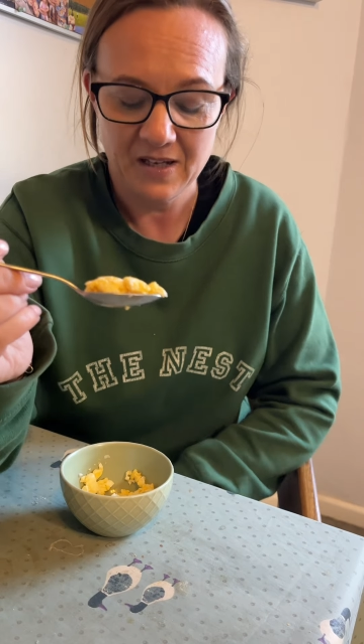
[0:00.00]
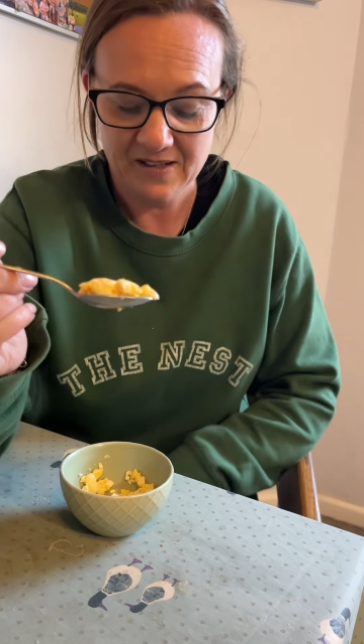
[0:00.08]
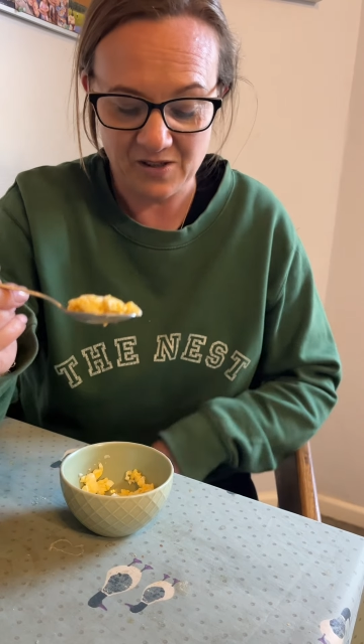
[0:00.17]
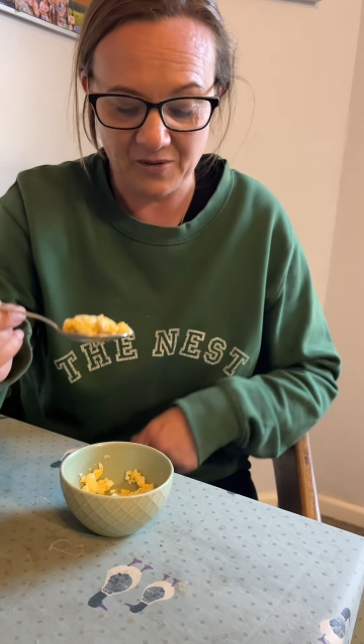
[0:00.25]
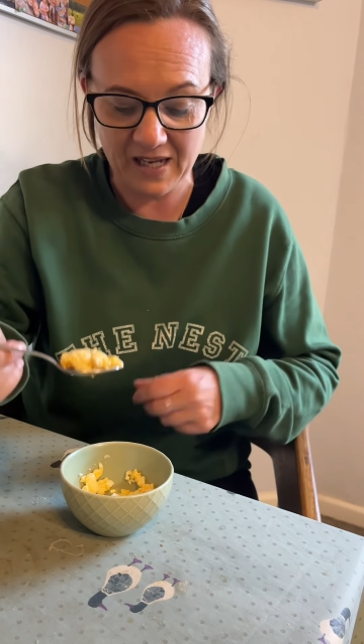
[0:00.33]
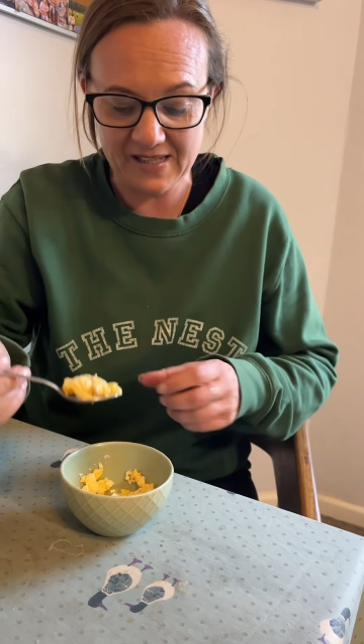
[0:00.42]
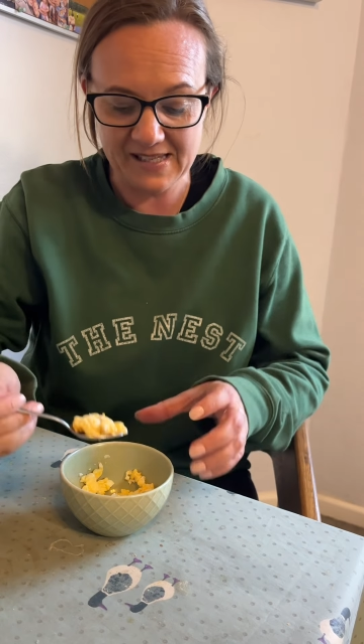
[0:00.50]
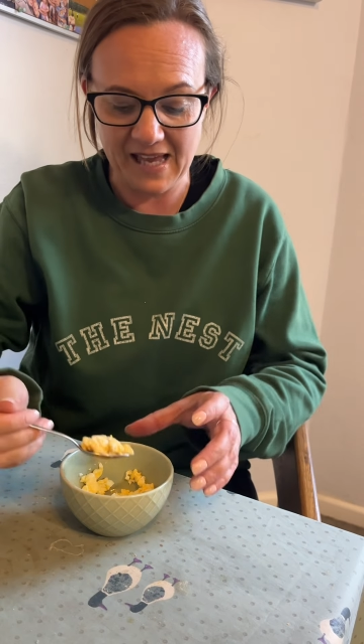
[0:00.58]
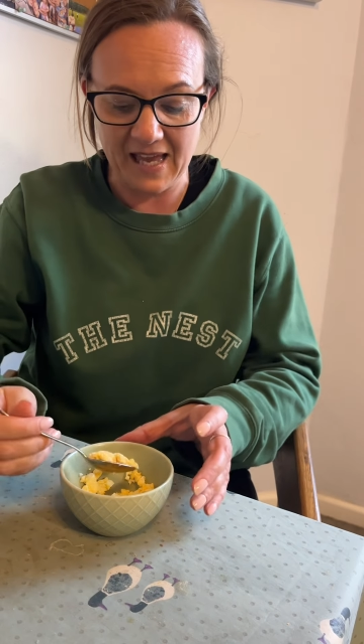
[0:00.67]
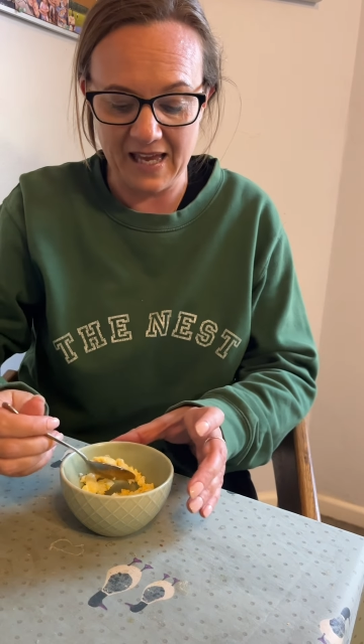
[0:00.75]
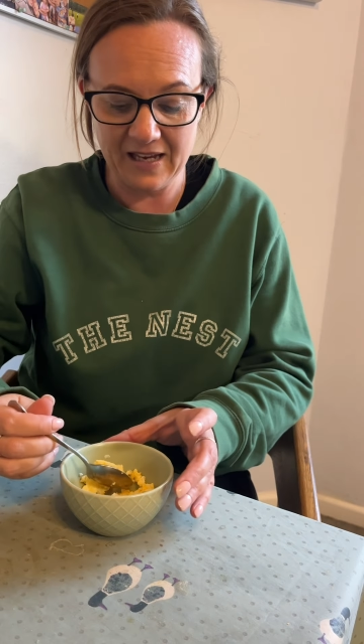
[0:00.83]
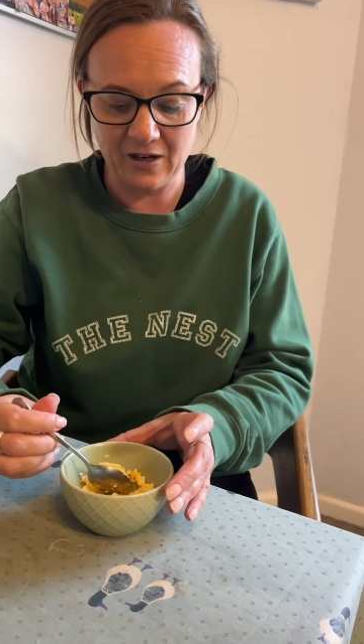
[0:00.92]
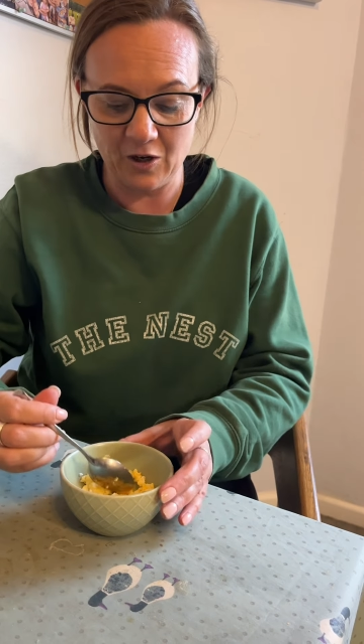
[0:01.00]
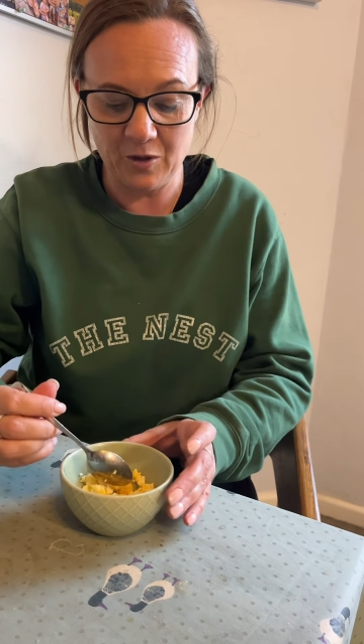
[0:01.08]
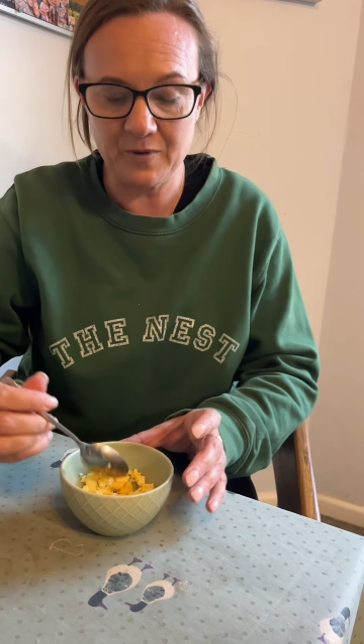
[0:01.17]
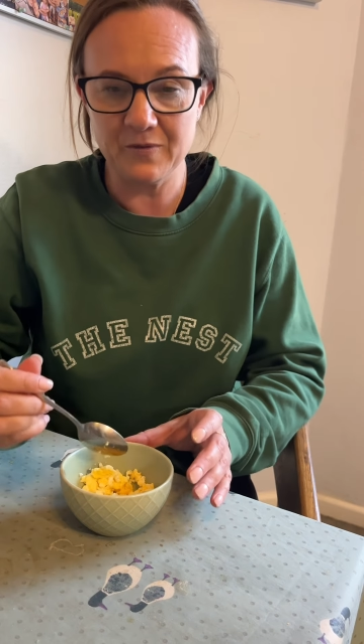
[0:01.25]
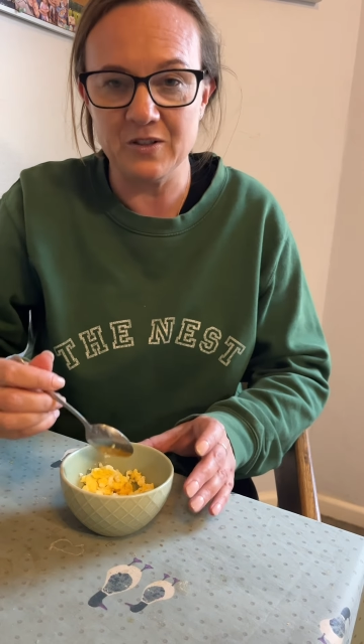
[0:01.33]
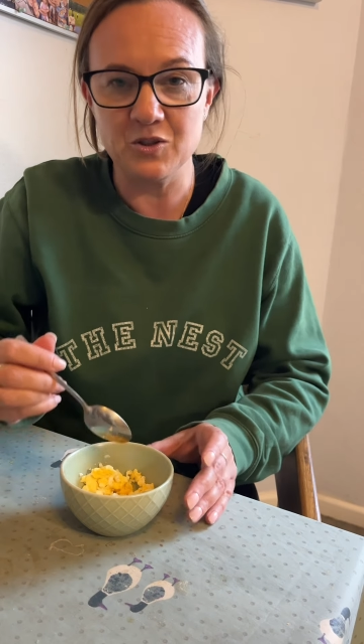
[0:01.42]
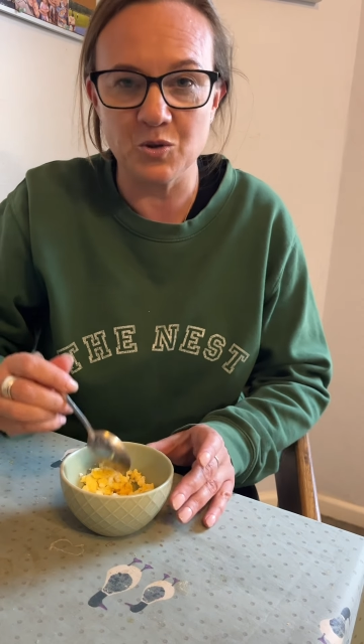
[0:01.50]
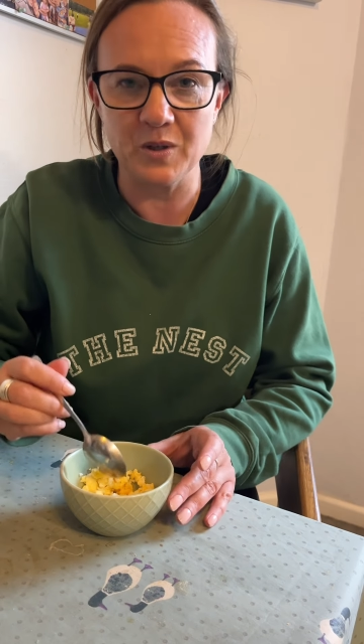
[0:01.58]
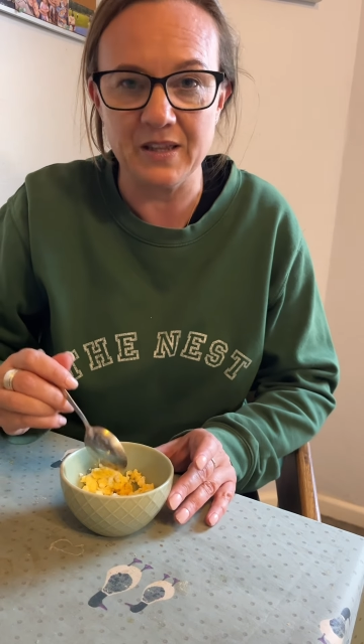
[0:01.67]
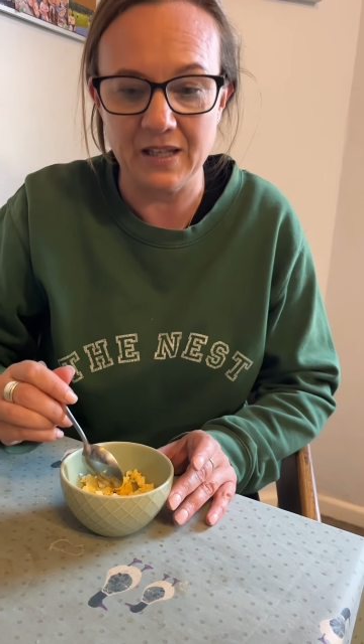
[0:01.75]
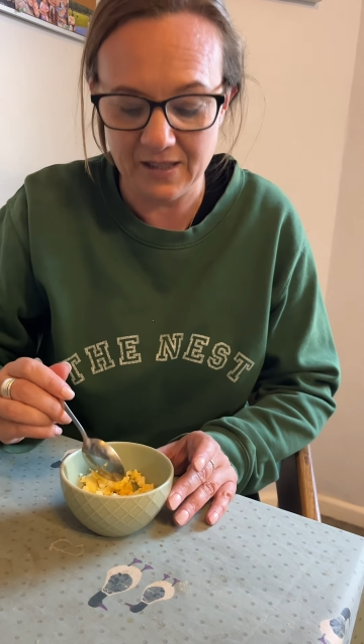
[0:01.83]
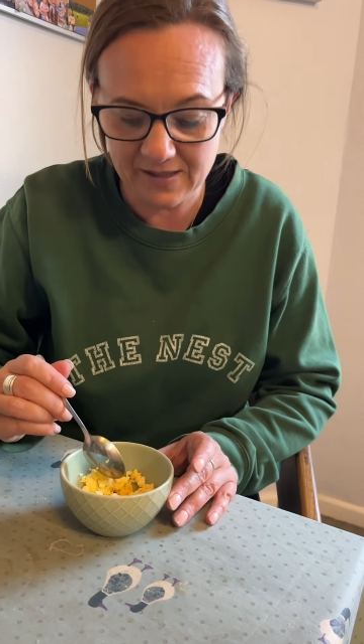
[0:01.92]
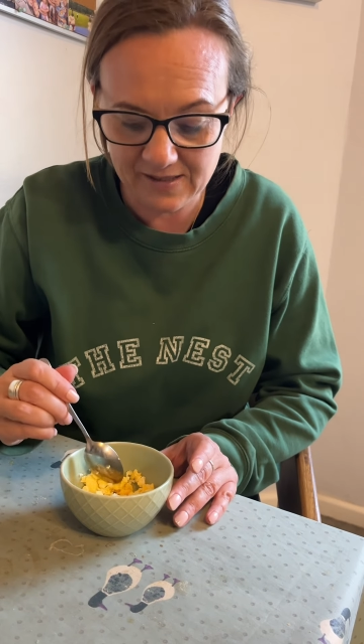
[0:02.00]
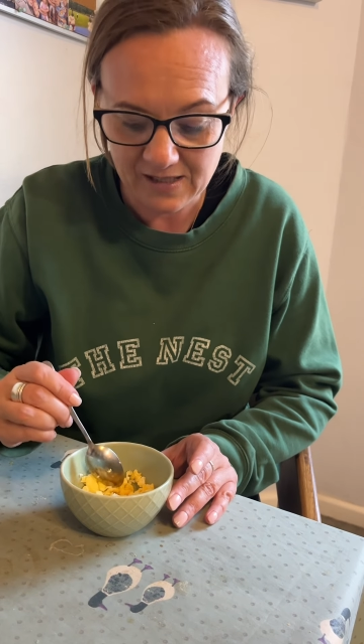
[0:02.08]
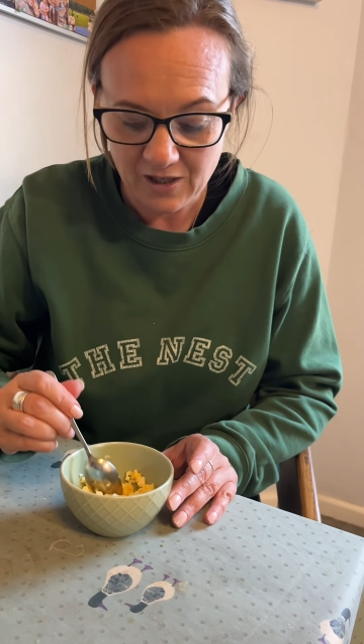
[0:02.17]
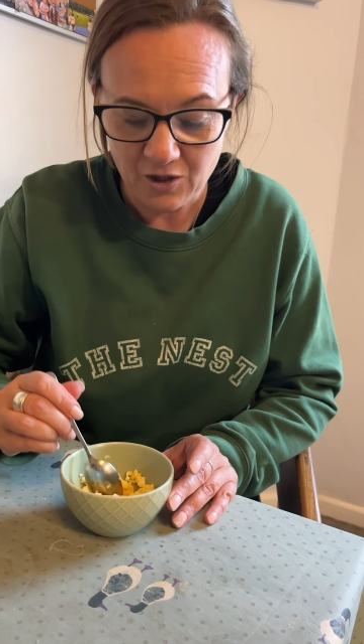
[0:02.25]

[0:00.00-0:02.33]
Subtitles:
So that's egg. I hope you've enjoyed this.